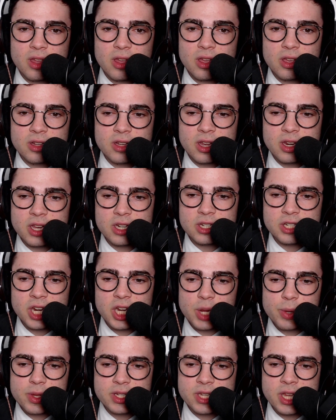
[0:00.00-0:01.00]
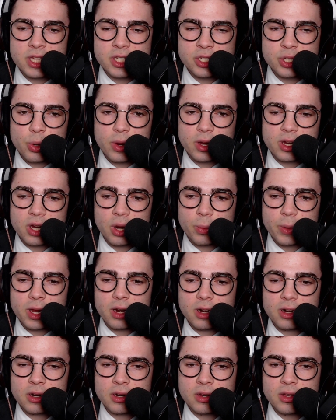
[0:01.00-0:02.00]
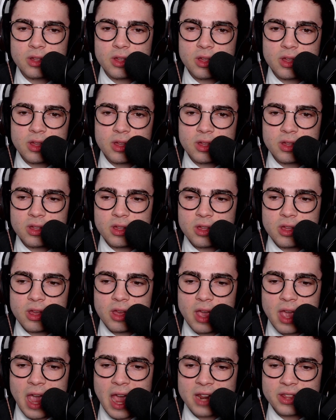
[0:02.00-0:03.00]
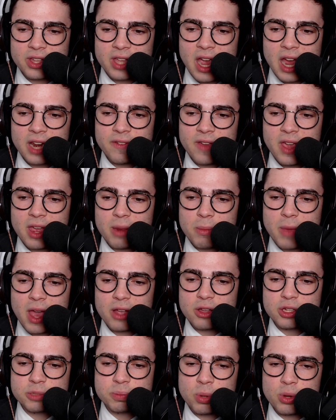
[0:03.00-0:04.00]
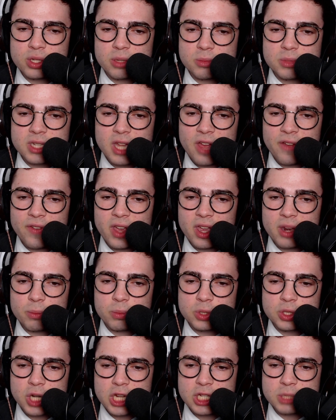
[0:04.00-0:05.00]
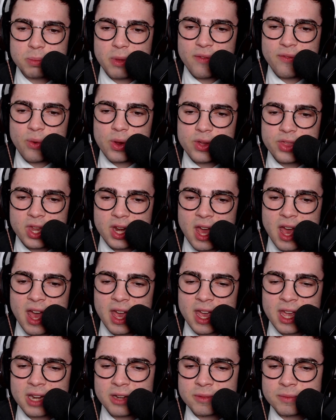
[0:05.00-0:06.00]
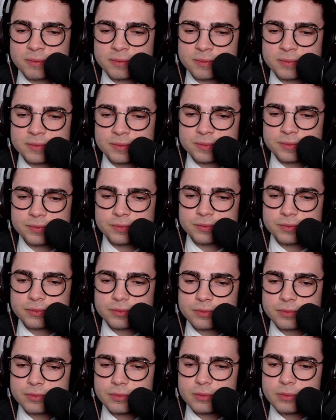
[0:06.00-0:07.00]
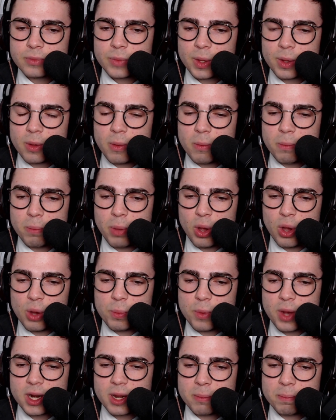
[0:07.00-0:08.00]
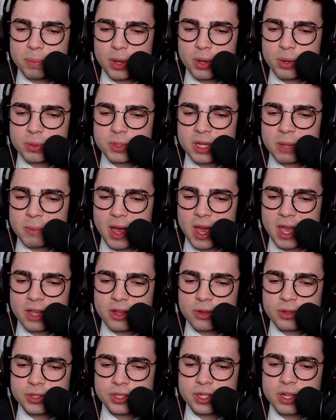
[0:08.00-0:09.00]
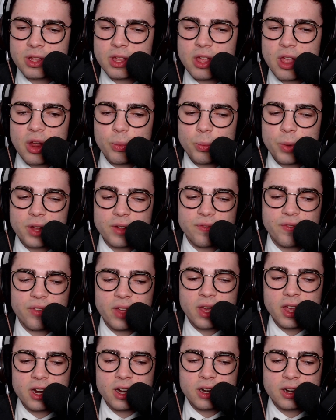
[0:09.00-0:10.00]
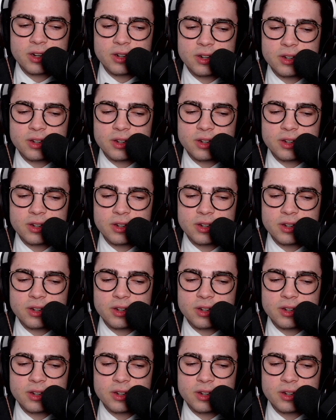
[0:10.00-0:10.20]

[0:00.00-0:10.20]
could continue his historic career. Out of the count of 8, Michaels pulls himself in just before the 9. Boom, what a boot to Michaels. Ric Flair